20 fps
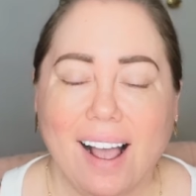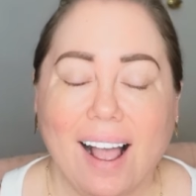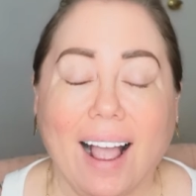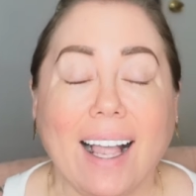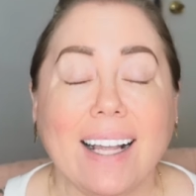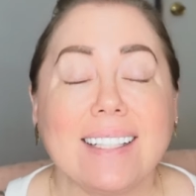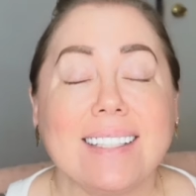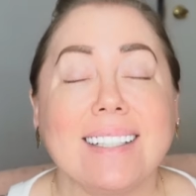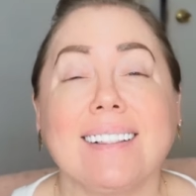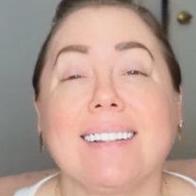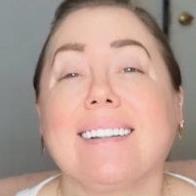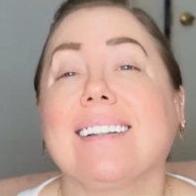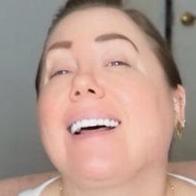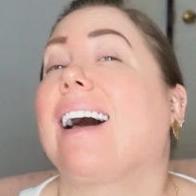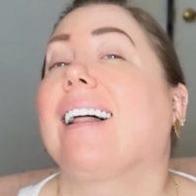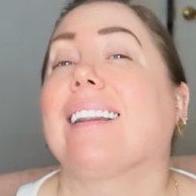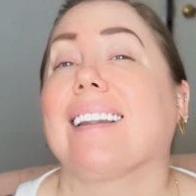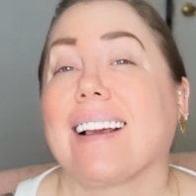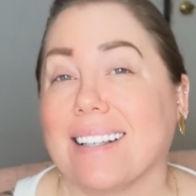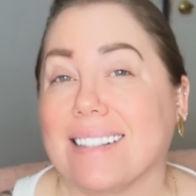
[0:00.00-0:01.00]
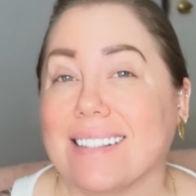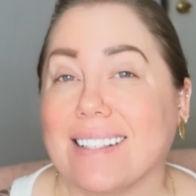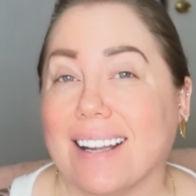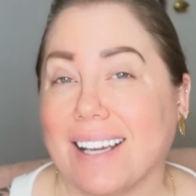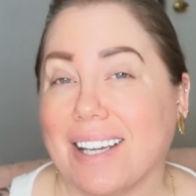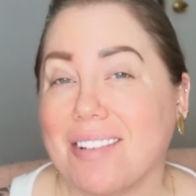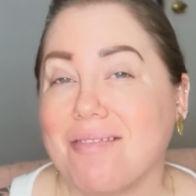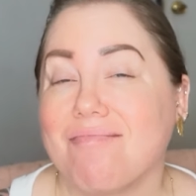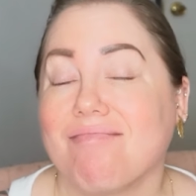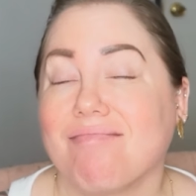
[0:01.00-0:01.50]
I did a lot last
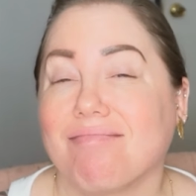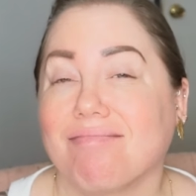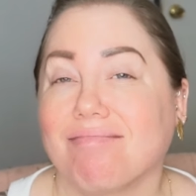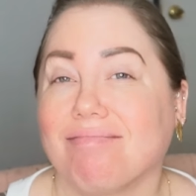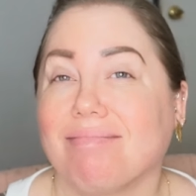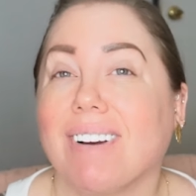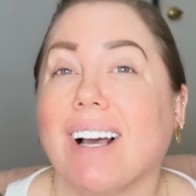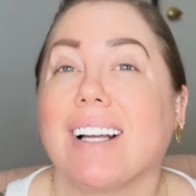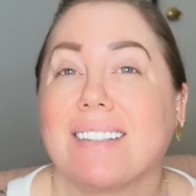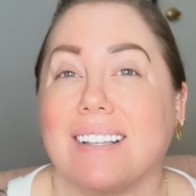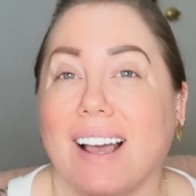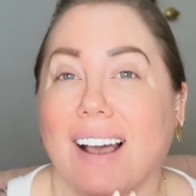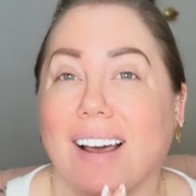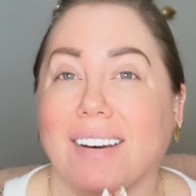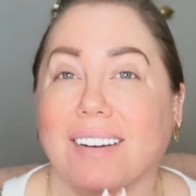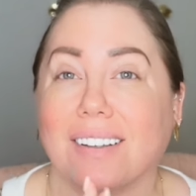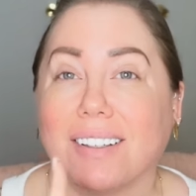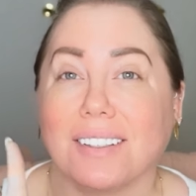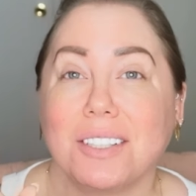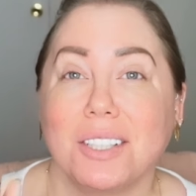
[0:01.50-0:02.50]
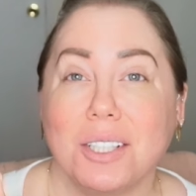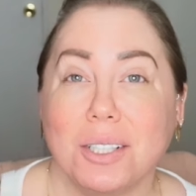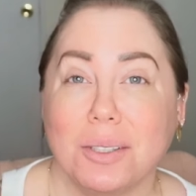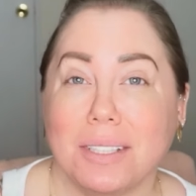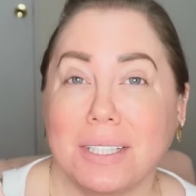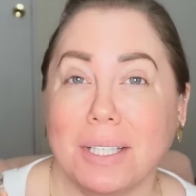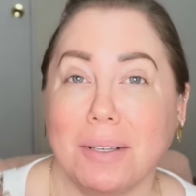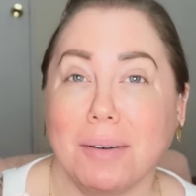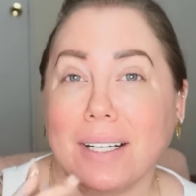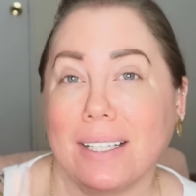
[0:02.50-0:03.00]
night, a ton. Do you
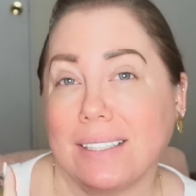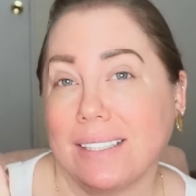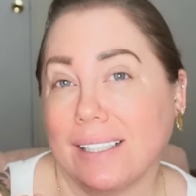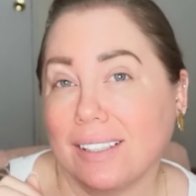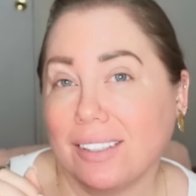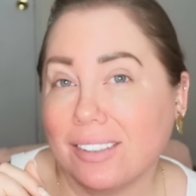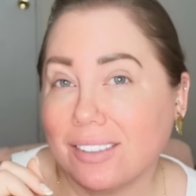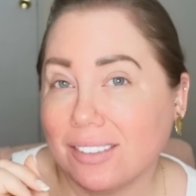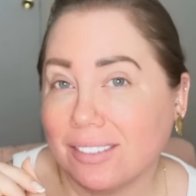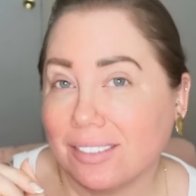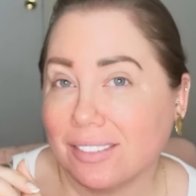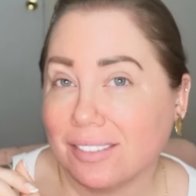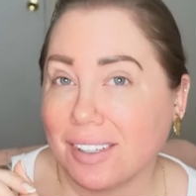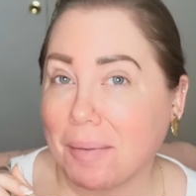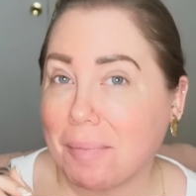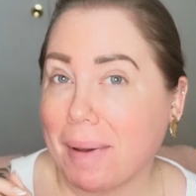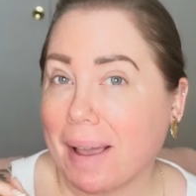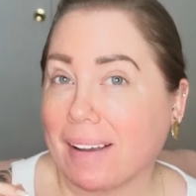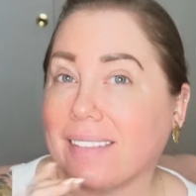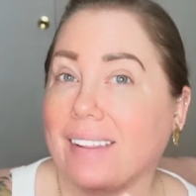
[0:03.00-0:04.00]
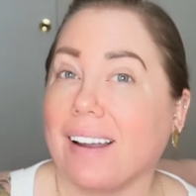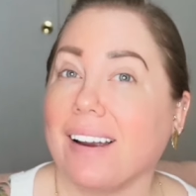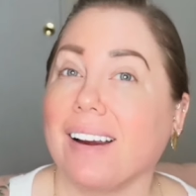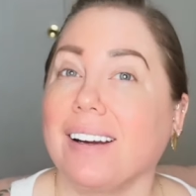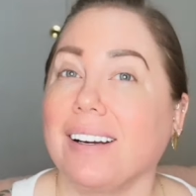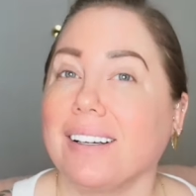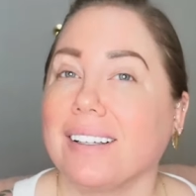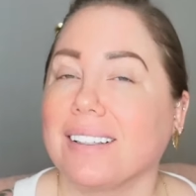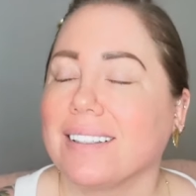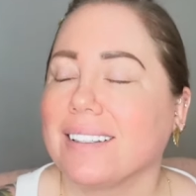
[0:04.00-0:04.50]
see what I did right back there?